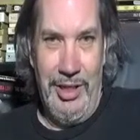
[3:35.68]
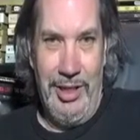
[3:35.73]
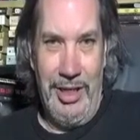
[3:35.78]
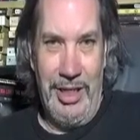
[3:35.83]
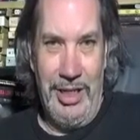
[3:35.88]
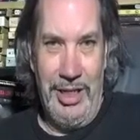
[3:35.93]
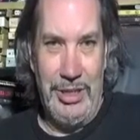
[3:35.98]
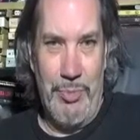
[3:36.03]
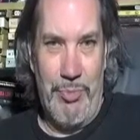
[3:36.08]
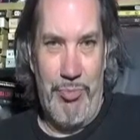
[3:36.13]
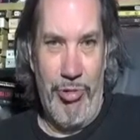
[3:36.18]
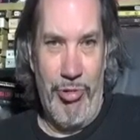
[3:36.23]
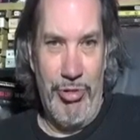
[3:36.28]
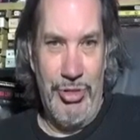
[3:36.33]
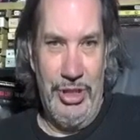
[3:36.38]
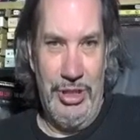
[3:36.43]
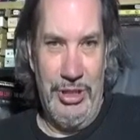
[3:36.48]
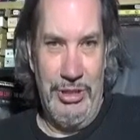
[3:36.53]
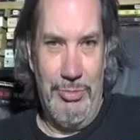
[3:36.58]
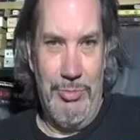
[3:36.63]
I guess the
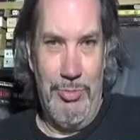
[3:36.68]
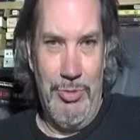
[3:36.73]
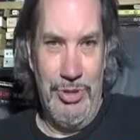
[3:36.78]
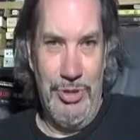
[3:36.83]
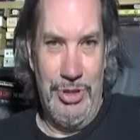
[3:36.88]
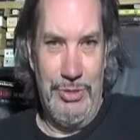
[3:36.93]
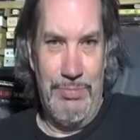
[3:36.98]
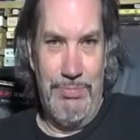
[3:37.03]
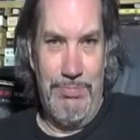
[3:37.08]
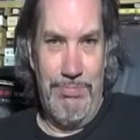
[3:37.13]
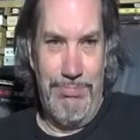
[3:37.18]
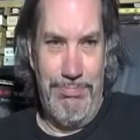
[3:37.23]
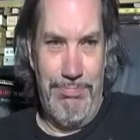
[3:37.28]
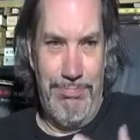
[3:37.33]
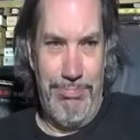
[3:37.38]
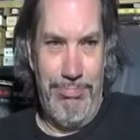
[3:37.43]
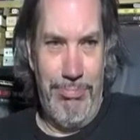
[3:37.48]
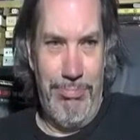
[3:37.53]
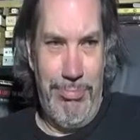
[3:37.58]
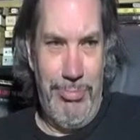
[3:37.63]
project was
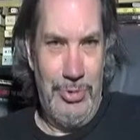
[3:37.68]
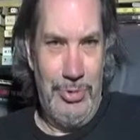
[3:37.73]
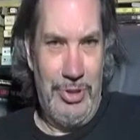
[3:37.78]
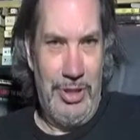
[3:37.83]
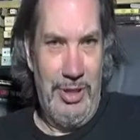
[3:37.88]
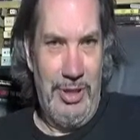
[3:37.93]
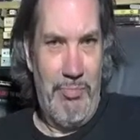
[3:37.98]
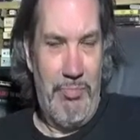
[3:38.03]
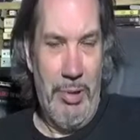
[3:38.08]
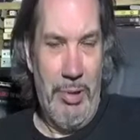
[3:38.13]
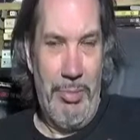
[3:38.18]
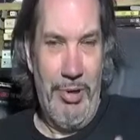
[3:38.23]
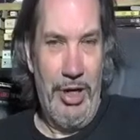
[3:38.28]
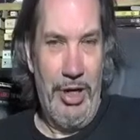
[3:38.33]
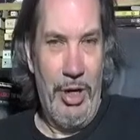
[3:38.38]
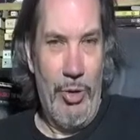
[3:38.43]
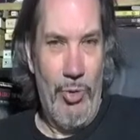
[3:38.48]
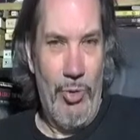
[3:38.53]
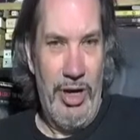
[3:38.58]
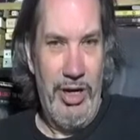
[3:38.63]
kind of
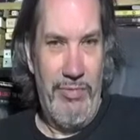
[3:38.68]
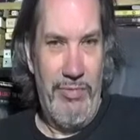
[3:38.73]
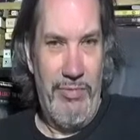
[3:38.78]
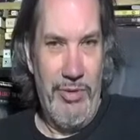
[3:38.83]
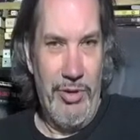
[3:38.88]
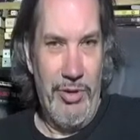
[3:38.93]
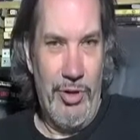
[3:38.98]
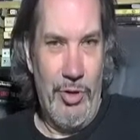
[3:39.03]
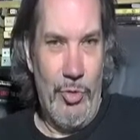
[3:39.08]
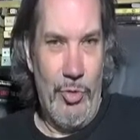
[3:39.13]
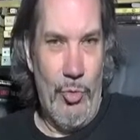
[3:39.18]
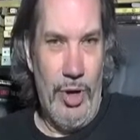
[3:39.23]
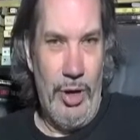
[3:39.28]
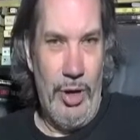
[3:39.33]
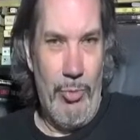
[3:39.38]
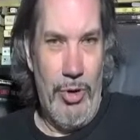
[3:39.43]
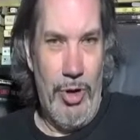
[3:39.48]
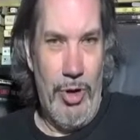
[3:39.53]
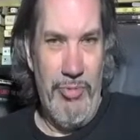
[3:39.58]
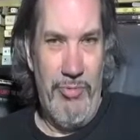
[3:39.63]
bubbling away for quite a
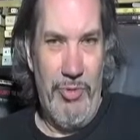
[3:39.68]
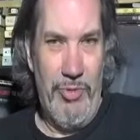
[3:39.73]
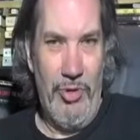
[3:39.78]
while before